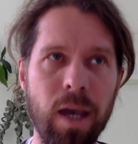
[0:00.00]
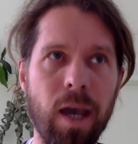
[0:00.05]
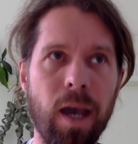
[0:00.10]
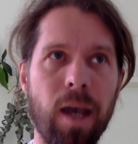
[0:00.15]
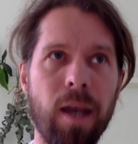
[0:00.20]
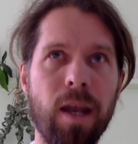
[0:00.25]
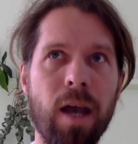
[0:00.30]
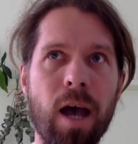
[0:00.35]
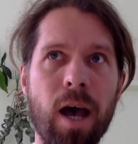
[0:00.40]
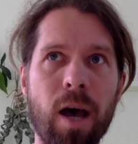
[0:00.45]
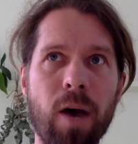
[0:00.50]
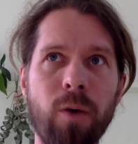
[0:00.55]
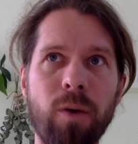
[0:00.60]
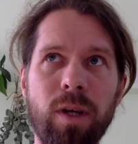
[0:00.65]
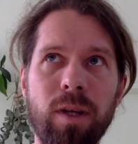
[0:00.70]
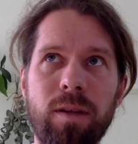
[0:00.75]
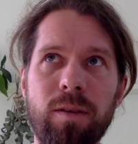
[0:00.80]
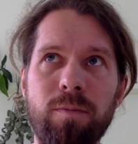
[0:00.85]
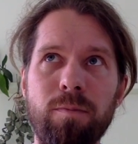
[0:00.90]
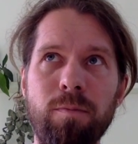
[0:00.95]
and how
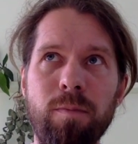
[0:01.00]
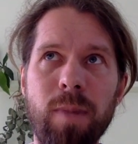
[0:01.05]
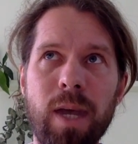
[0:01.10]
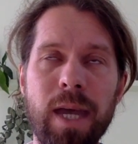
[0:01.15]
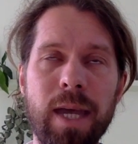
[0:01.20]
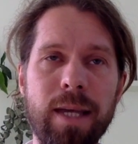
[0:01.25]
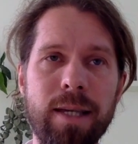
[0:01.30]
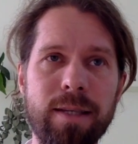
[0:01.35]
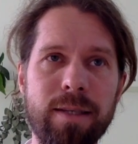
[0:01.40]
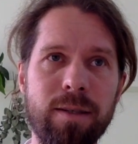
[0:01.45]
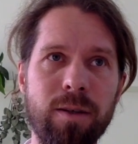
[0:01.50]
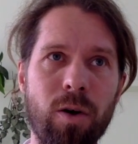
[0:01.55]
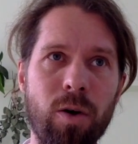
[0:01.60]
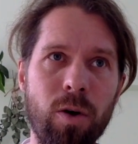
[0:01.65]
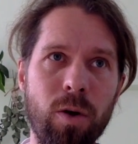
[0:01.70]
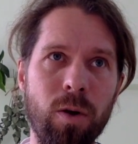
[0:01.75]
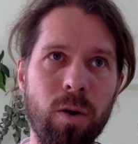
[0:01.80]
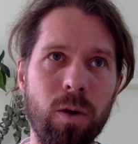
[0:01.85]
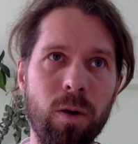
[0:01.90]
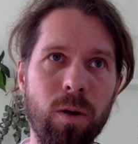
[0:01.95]
that makes the
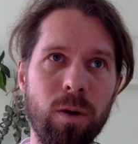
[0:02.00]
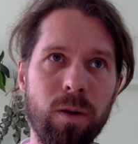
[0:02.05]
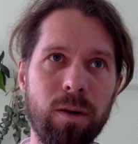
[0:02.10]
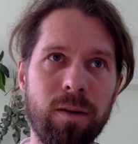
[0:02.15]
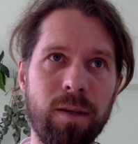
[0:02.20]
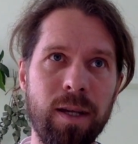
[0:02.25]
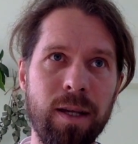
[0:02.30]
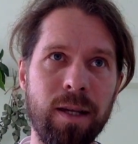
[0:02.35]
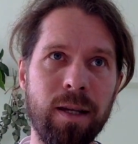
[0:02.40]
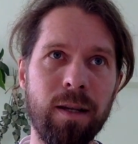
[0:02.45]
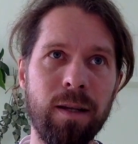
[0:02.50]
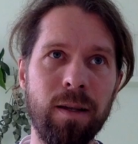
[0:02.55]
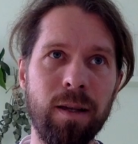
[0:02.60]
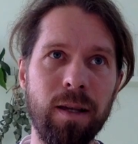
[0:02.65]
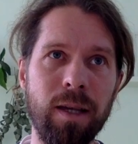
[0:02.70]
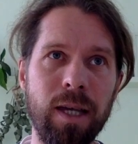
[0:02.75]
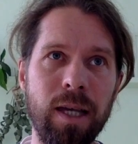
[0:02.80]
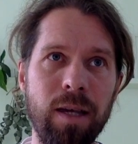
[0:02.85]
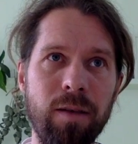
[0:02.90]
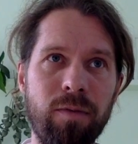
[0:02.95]
whole thing
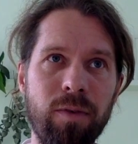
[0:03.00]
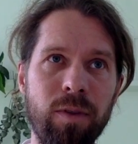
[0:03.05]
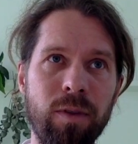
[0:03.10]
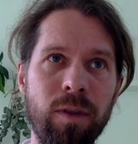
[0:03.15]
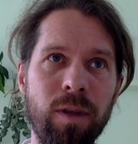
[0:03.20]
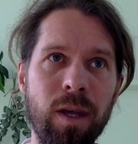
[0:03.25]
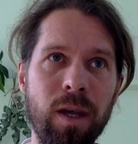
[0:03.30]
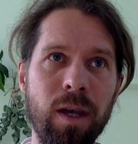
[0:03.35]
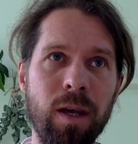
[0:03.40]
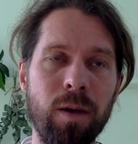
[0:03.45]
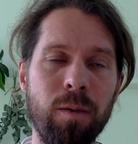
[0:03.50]
even